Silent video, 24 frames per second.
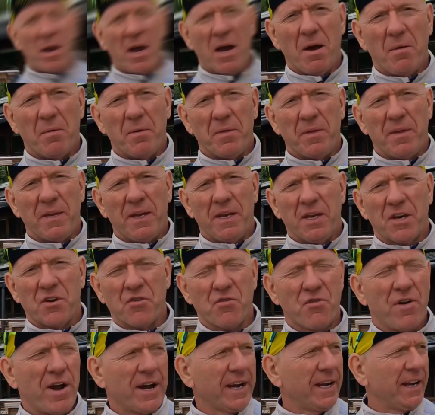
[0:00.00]
are at the
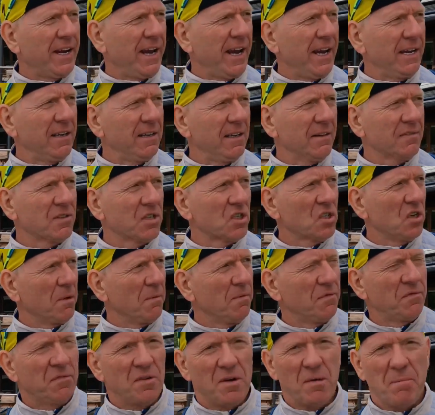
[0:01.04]
Creggan Inn. I've
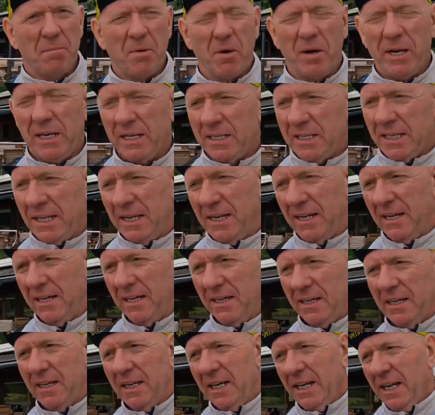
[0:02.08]
stopped for a bite to
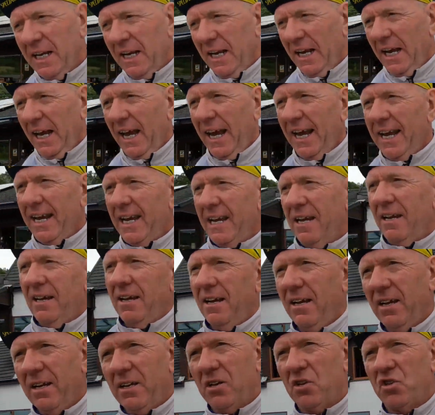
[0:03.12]
eat
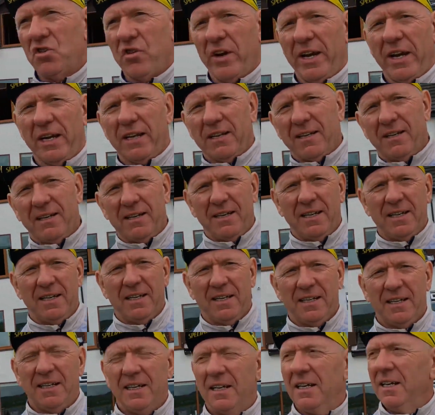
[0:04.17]
and a drink.
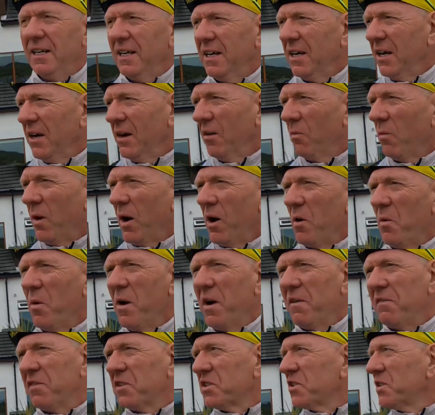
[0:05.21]
Well
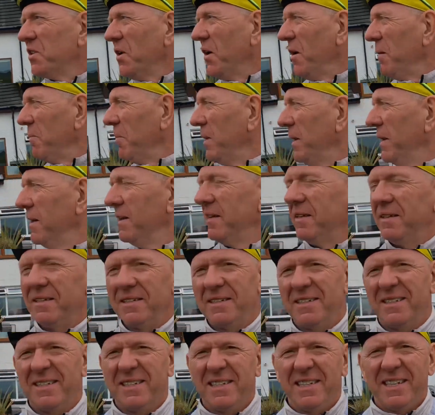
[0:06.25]
worth a stop.
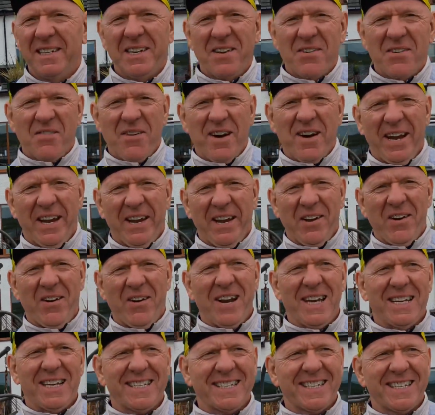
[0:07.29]
Really
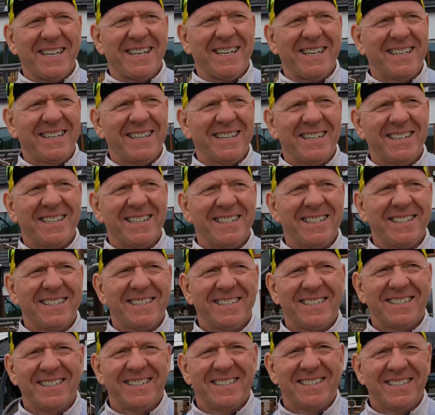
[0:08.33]
nice.
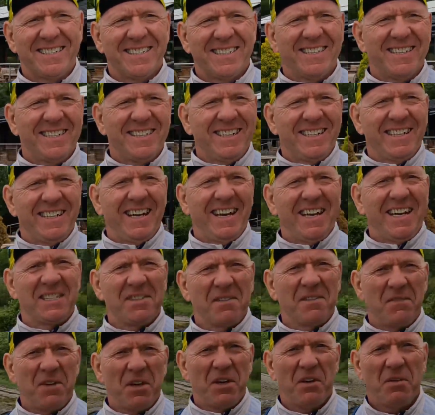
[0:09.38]
There's
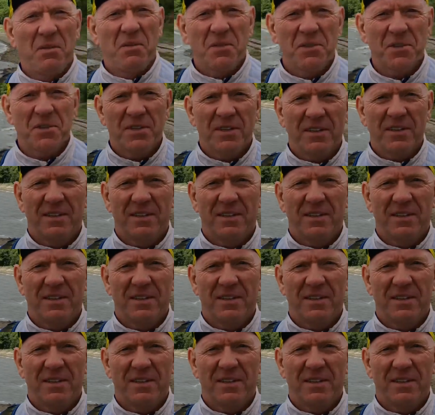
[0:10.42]
the views.